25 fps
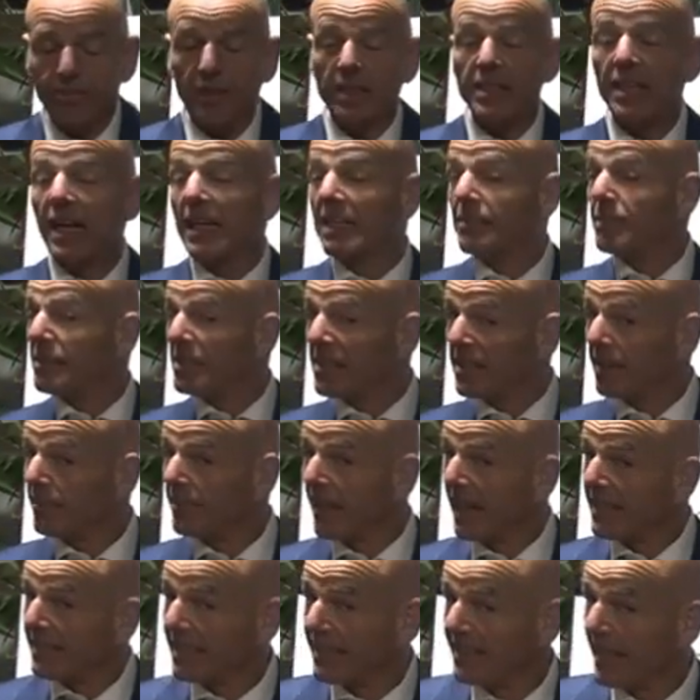And I have some
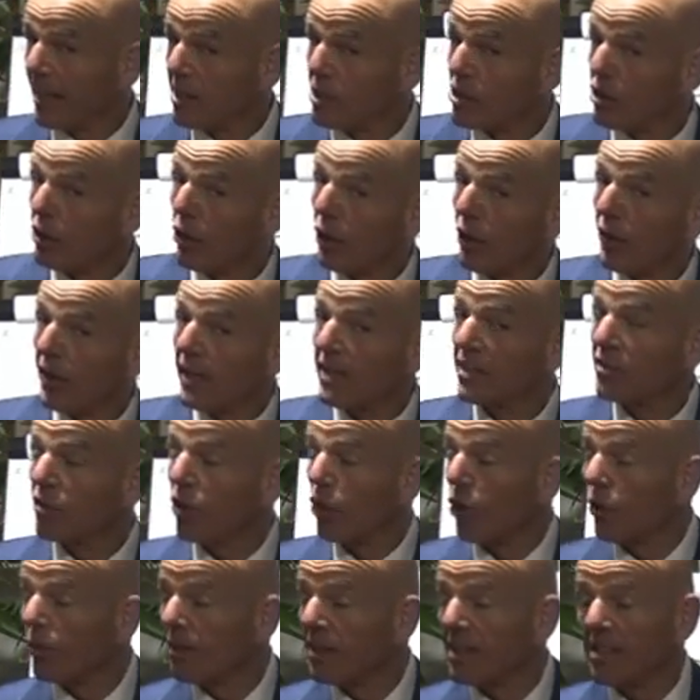nice essential oils
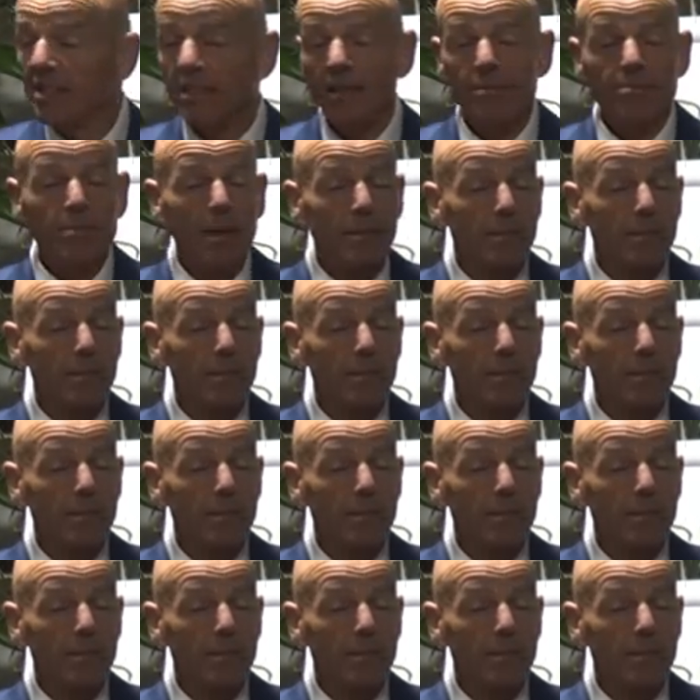always, some